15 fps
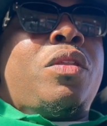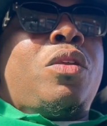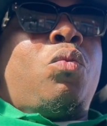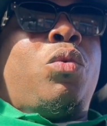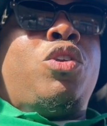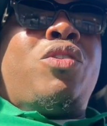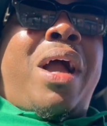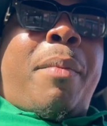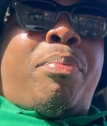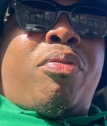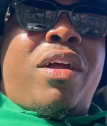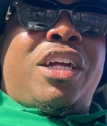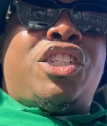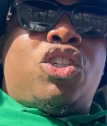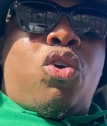when you got
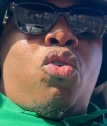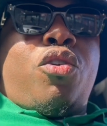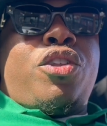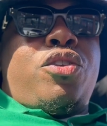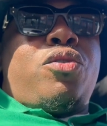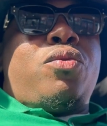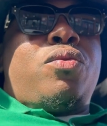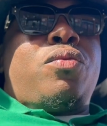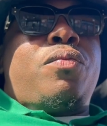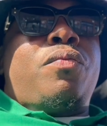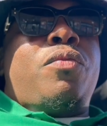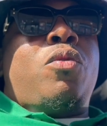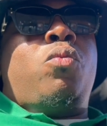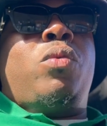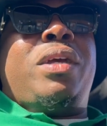pressure on you,
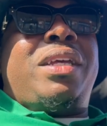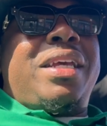what